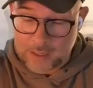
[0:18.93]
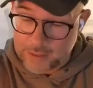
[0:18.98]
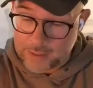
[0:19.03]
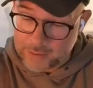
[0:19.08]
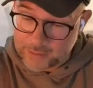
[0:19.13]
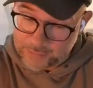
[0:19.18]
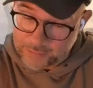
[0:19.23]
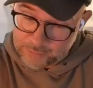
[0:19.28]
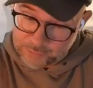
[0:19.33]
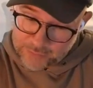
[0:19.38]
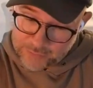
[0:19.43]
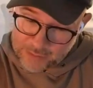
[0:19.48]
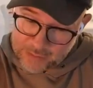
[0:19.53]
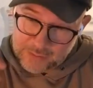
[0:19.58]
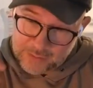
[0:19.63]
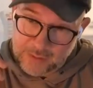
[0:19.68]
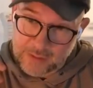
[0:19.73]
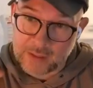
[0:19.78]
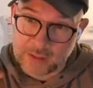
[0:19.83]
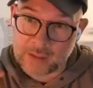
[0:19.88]
I
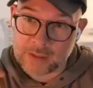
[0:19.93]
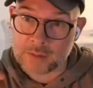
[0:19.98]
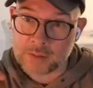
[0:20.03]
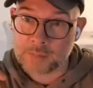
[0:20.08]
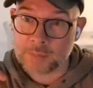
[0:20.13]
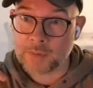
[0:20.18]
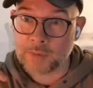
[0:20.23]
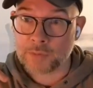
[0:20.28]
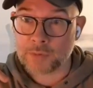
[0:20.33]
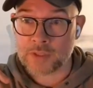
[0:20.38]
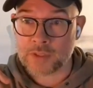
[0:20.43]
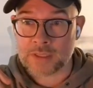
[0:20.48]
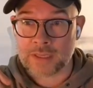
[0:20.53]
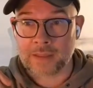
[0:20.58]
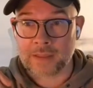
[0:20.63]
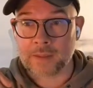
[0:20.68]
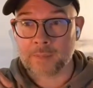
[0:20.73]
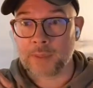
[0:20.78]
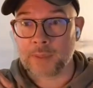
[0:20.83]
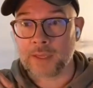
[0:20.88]
finally got my first
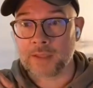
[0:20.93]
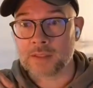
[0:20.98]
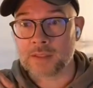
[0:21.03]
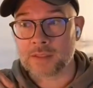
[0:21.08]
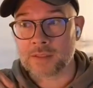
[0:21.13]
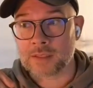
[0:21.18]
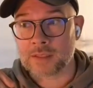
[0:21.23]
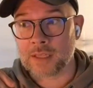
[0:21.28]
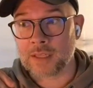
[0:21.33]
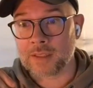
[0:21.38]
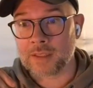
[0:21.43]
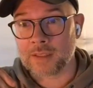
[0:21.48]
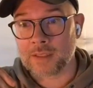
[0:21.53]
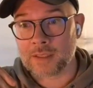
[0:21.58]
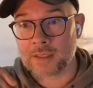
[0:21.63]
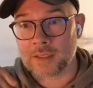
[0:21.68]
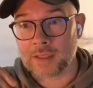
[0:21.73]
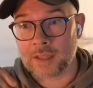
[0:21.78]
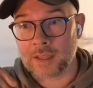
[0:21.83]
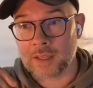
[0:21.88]
landing pages
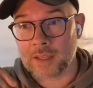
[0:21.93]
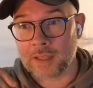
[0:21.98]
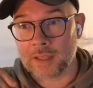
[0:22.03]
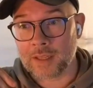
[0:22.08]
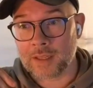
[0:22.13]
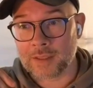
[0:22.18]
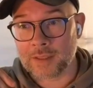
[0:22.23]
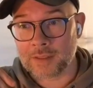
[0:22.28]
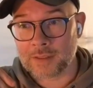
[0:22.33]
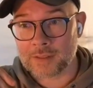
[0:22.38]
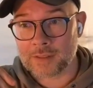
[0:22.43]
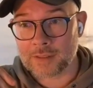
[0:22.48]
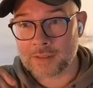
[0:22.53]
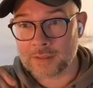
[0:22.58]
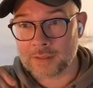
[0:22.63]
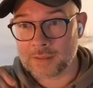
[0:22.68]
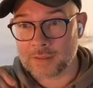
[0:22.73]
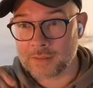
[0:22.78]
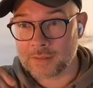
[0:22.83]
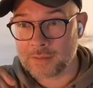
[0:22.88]
done, and
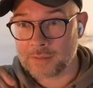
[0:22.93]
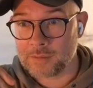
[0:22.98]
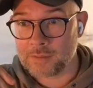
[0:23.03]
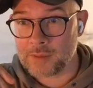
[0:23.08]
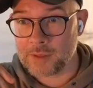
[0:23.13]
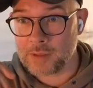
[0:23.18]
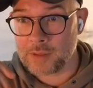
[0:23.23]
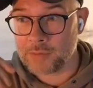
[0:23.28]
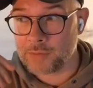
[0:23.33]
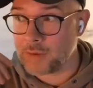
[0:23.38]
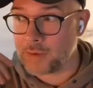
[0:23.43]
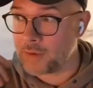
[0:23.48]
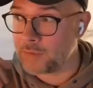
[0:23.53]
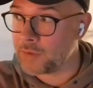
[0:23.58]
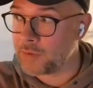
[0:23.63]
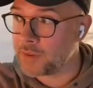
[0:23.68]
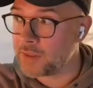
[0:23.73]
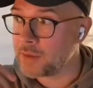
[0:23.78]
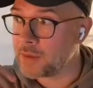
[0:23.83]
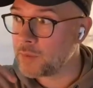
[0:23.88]
uh, if
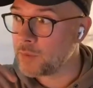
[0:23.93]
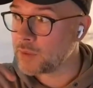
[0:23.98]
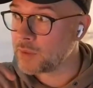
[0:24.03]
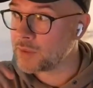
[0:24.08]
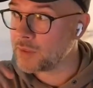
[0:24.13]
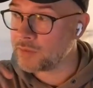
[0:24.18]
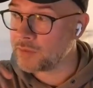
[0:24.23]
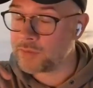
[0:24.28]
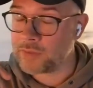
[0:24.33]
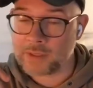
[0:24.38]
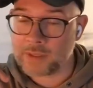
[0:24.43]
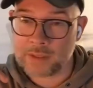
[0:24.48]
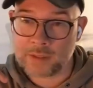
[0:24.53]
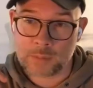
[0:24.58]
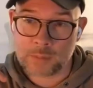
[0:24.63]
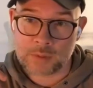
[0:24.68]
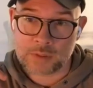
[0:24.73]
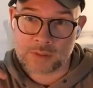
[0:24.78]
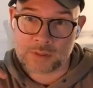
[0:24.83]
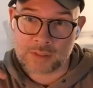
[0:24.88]
everything works out fine, I
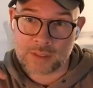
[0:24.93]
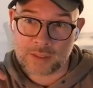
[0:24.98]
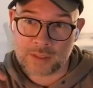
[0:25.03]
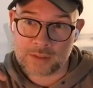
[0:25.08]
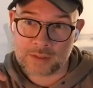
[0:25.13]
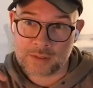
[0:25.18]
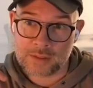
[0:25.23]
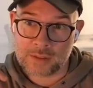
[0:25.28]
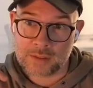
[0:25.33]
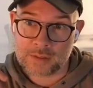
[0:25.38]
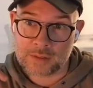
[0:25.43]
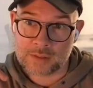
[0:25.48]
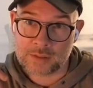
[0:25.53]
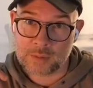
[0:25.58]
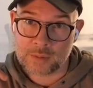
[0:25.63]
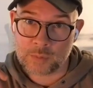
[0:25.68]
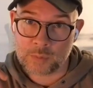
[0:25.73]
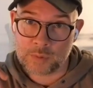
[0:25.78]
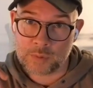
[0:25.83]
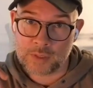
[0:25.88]
will start
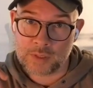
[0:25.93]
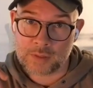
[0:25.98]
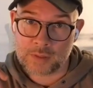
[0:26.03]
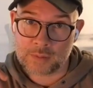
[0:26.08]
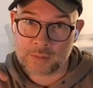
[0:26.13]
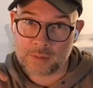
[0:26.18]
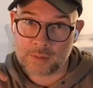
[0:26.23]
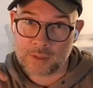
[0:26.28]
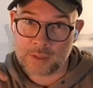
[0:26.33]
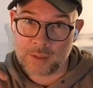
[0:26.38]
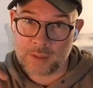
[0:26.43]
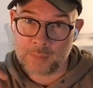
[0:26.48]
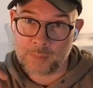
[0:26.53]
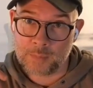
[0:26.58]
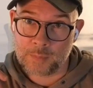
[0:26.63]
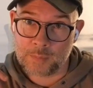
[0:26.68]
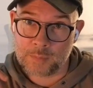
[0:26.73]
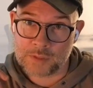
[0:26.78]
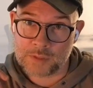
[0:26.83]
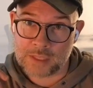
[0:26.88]
this week
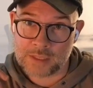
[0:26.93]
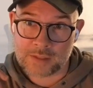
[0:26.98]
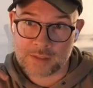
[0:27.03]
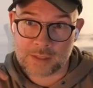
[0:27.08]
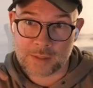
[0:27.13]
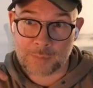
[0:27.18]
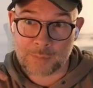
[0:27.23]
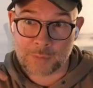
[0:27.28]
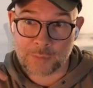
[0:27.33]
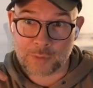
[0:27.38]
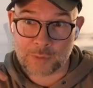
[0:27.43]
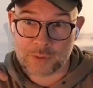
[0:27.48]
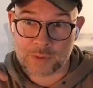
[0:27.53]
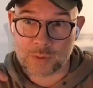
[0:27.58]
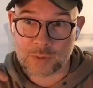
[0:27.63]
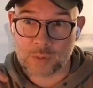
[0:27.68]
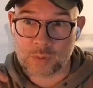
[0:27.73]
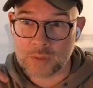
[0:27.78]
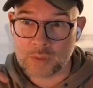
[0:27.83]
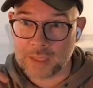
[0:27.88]
um, testing my
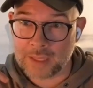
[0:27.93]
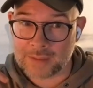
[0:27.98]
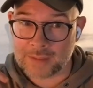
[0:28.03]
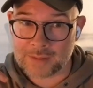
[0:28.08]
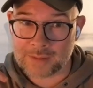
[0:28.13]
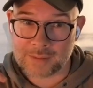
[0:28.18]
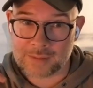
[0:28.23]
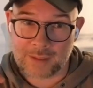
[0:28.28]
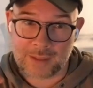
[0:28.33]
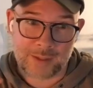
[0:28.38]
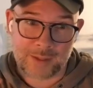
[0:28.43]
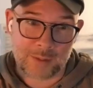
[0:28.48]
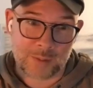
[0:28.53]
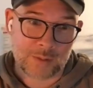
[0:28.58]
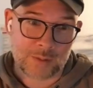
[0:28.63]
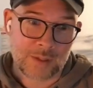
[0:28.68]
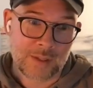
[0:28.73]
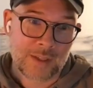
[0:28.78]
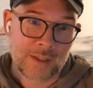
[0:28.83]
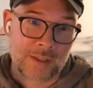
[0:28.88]
first Google ads. I
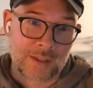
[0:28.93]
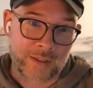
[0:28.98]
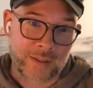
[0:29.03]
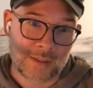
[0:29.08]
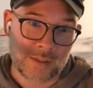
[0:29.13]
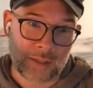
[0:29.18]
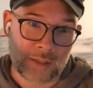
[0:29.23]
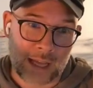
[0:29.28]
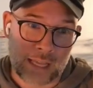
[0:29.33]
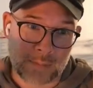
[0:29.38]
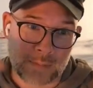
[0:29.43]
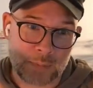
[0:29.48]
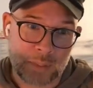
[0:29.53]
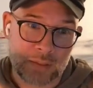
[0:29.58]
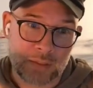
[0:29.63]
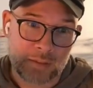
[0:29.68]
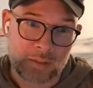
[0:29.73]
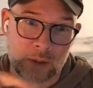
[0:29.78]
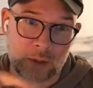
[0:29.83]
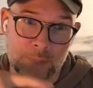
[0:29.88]
know this has
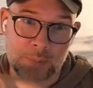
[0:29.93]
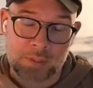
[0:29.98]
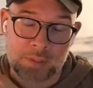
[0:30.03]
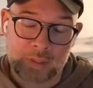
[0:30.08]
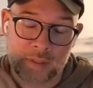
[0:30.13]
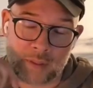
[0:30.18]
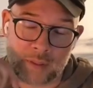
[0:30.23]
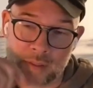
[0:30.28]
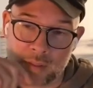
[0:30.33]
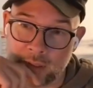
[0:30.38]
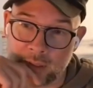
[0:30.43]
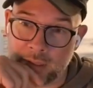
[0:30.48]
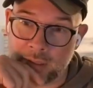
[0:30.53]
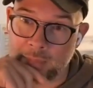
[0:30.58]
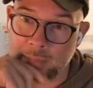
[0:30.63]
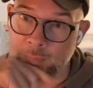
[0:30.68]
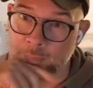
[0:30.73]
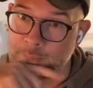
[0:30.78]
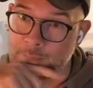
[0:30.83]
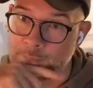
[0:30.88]
been a topic in
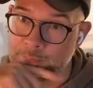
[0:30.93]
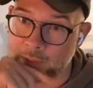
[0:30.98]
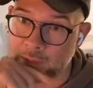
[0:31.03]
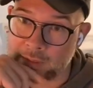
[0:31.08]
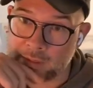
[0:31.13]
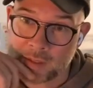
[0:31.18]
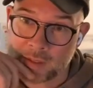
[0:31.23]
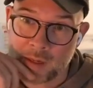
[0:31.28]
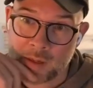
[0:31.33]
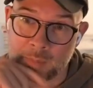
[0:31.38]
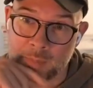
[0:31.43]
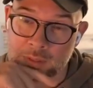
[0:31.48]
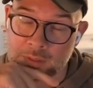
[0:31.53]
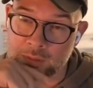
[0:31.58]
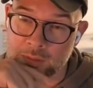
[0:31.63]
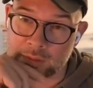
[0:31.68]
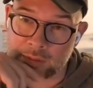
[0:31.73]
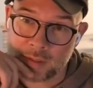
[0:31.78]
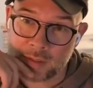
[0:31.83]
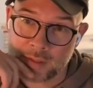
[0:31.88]
um, in the
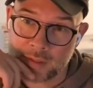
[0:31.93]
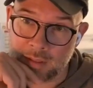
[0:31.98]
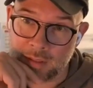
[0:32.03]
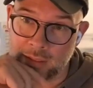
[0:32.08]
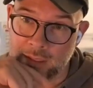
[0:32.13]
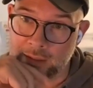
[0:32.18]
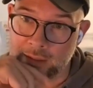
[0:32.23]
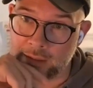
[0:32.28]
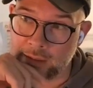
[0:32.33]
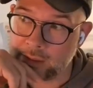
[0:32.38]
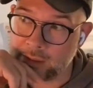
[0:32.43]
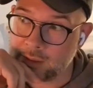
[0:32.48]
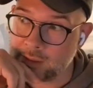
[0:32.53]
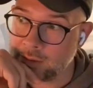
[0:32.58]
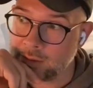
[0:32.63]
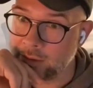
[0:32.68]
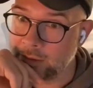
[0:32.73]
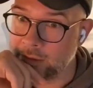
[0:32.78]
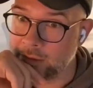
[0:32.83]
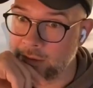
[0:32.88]
comments uh,
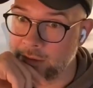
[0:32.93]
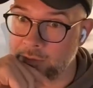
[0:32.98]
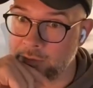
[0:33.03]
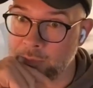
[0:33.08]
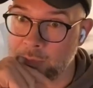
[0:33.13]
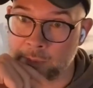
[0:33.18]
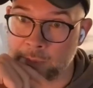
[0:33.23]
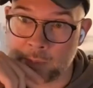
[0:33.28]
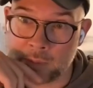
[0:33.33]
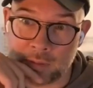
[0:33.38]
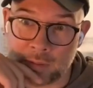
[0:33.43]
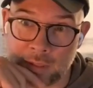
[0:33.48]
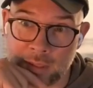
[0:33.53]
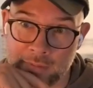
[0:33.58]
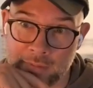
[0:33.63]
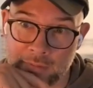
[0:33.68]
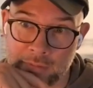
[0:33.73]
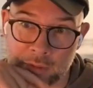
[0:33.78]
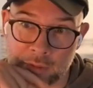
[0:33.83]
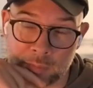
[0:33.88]
lately. Uh, if people
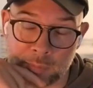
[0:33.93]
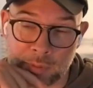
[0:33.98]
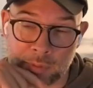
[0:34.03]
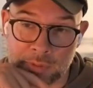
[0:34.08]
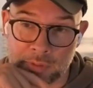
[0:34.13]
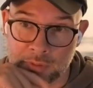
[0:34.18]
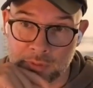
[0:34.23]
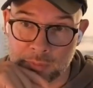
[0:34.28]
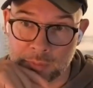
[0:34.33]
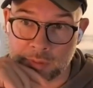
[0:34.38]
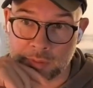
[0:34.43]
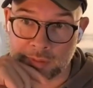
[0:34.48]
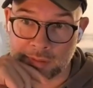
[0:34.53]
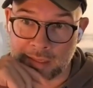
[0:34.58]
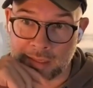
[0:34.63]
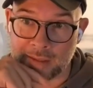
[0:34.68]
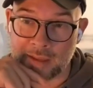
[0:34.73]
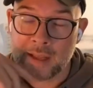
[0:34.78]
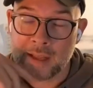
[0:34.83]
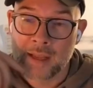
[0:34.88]
have experience doing
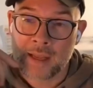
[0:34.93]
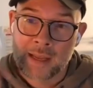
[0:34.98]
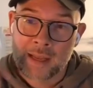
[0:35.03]
that,